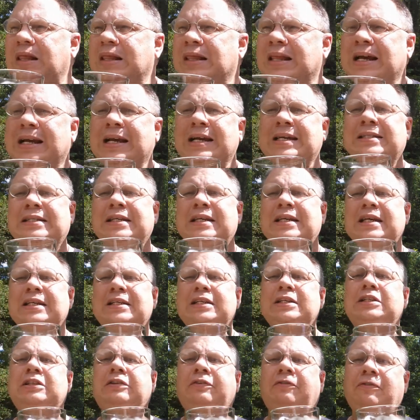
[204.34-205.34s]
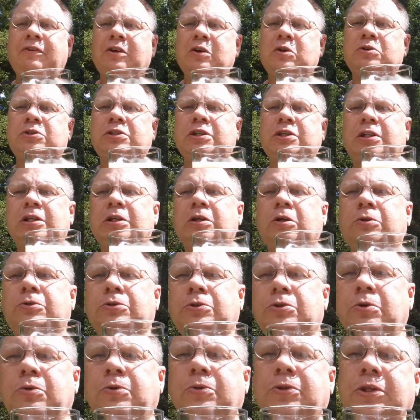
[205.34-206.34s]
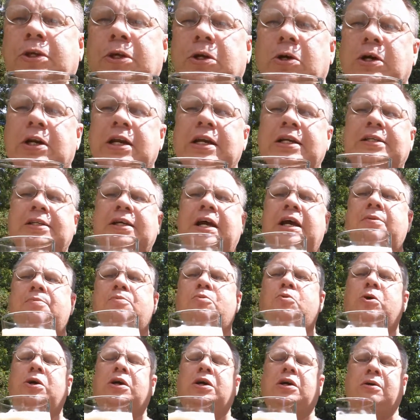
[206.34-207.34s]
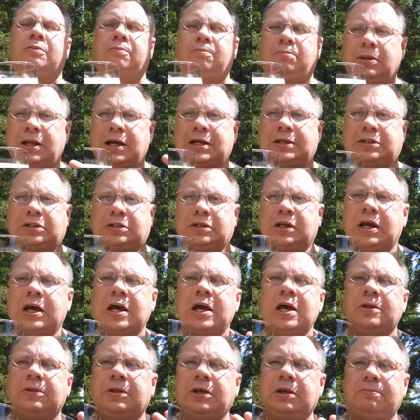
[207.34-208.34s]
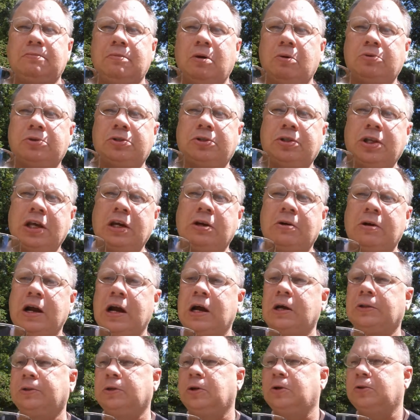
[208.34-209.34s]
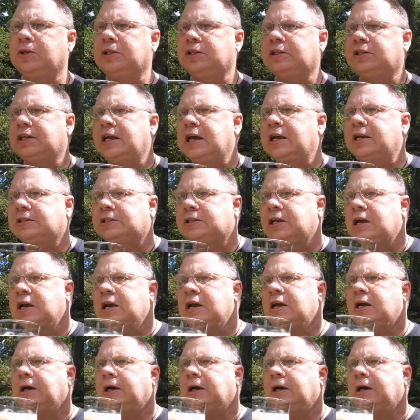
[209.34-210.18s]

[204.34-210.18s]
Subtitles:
Like I said, it just feels a little toothier and a tad more complex than most that are out there these days.